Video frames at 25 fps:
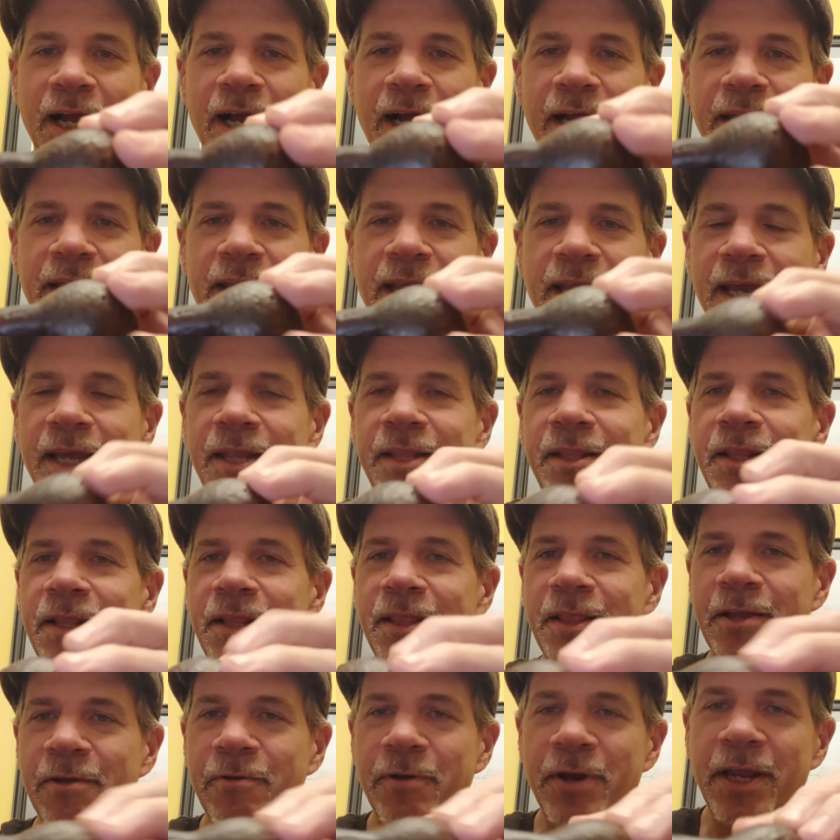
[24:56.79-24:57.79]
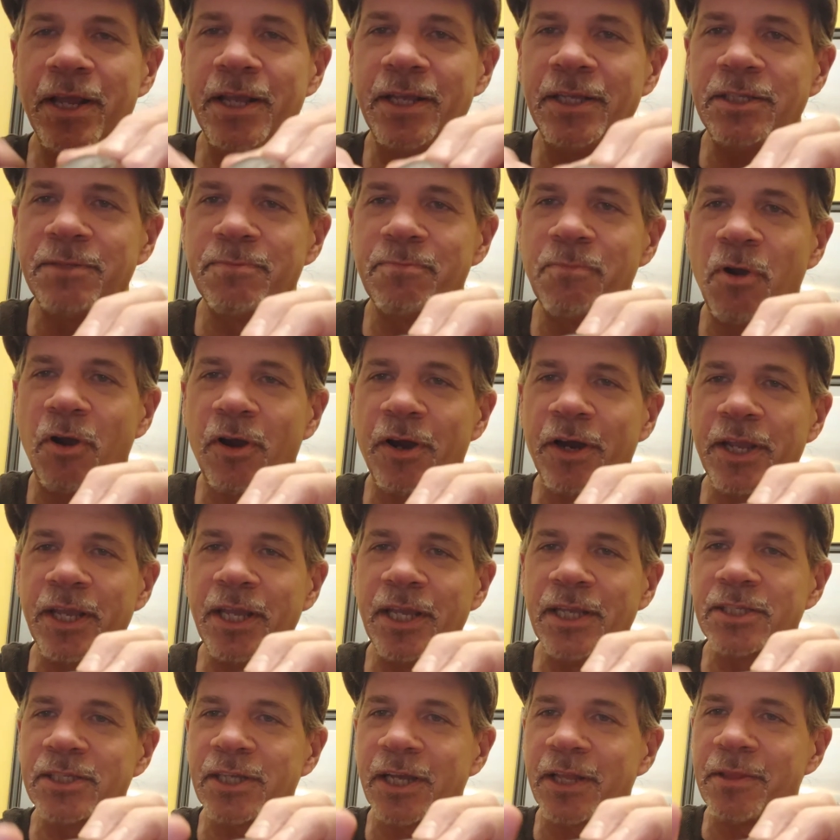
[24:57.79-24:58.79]
Again, there is
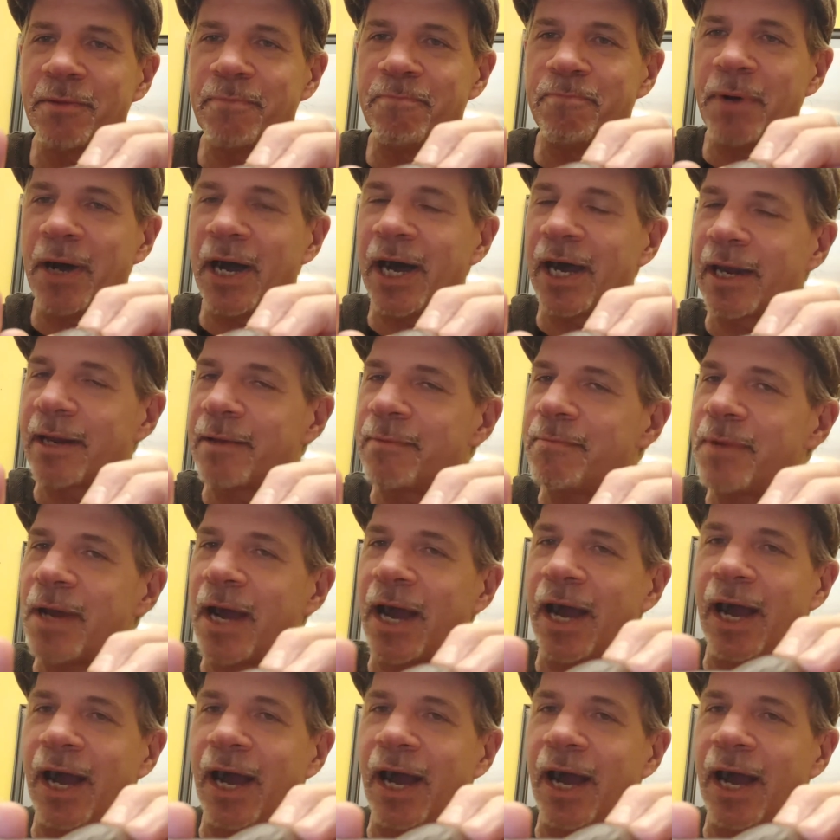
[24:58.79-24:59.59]
markings on the bottom.